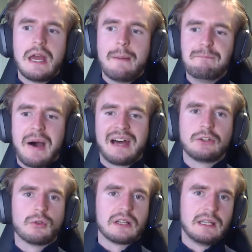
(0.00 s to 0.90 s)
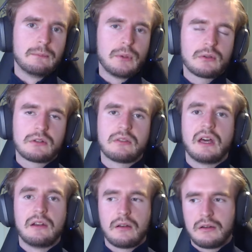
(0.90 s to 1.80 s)
manual inputs,
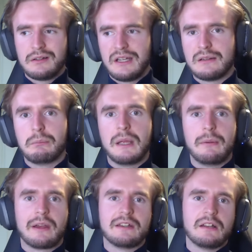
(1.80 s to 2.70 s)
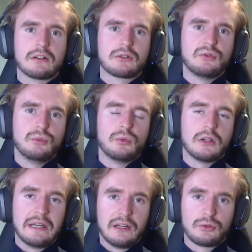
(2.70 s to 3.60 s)
then it may be ideal
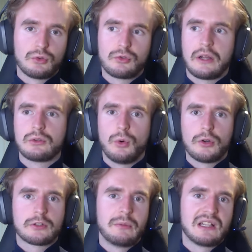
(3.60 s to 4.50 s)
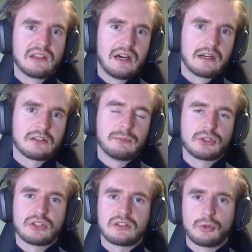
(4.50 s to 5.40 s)
to try to automate that as
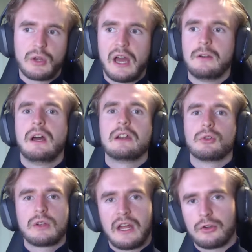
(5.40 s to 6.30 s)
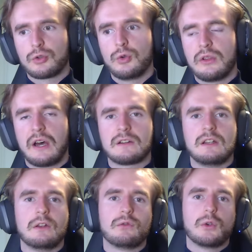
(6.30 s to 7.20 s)
much as you can, and you cannot do that
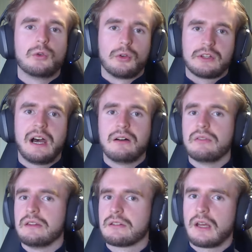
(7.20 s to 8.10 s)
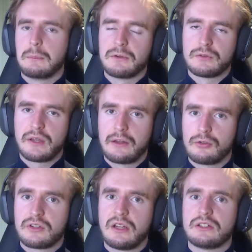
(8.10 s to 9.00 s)
if you don't have this type of
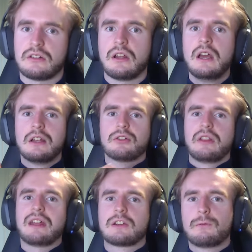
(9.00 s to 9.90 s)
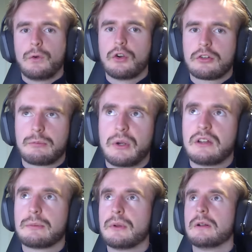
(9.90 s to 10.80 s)
standardization. So that's the first
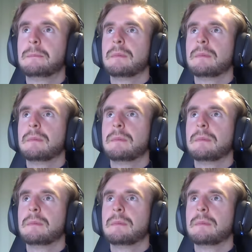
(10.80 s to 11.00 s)
principle.